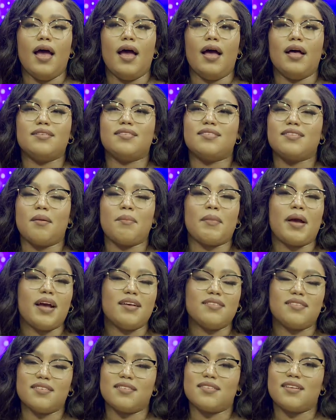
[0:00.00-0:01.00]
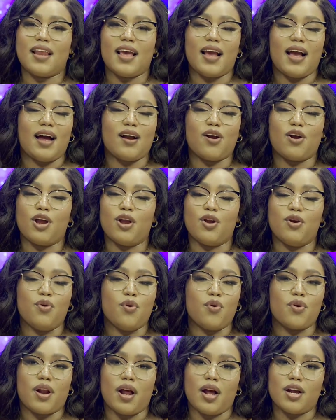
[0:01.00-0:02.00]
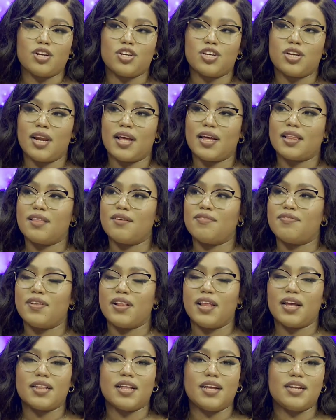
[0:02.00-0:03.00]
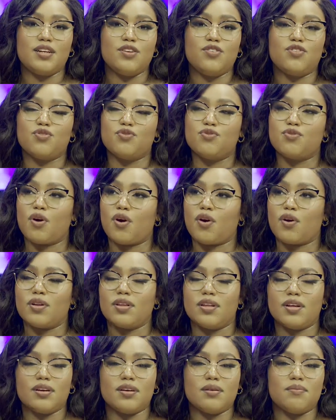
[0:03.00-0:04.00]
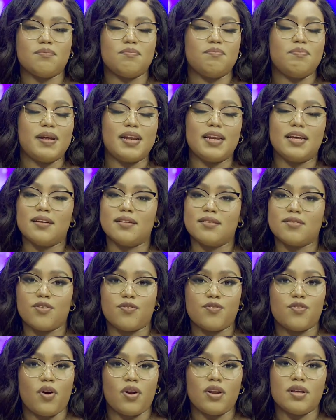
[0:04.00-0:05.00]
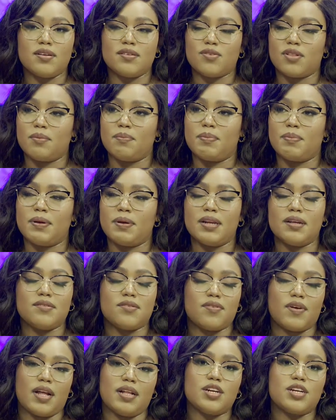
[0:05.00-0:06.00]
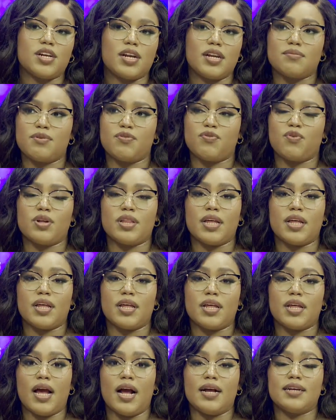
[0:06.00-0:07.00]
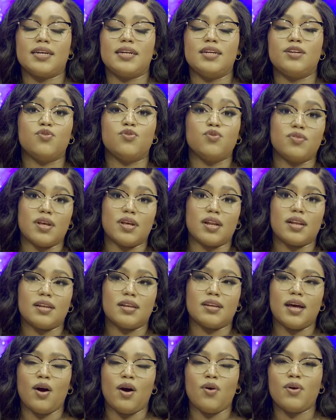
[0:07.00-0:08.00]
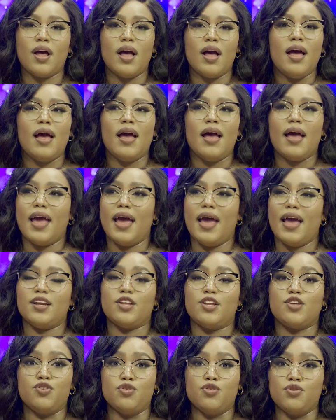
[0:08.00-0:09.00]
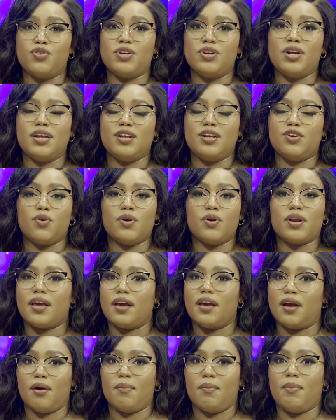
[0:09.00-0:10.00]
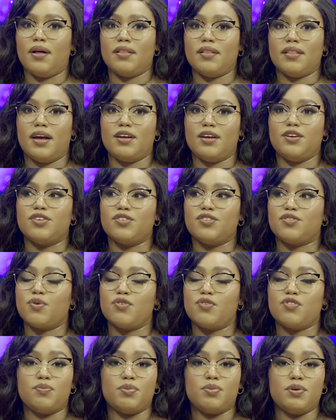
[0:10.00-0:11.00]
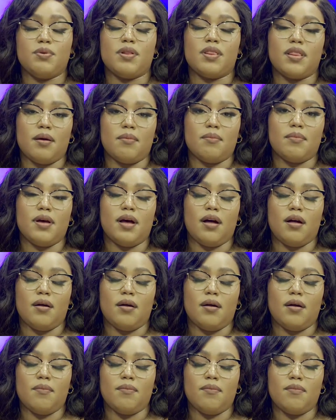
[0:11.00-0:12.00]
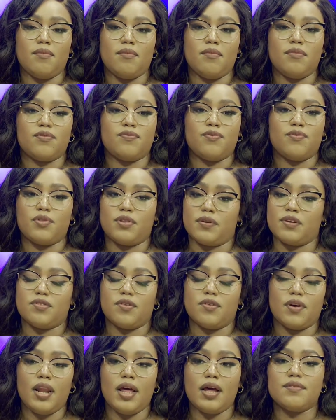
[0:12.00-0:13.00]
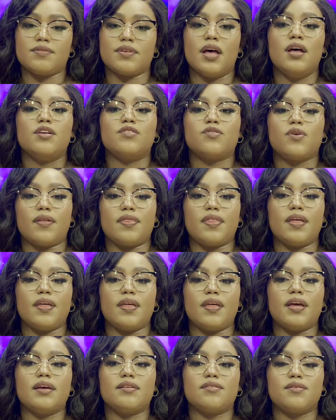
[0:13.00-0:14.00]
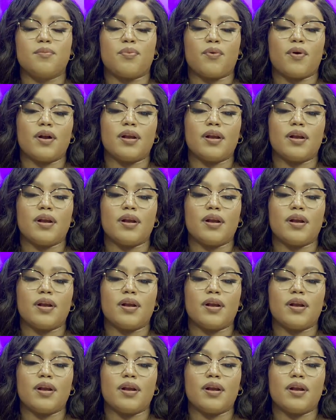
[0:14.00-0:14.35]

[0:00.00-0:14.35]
some guys just like are in no rush. Like they feel like they need to earn the billions of dollars or the billions of Kenya shillings before they actually do settle down. And you really don't care about that. You just want to be with them for the rest of your lives. So I think it's important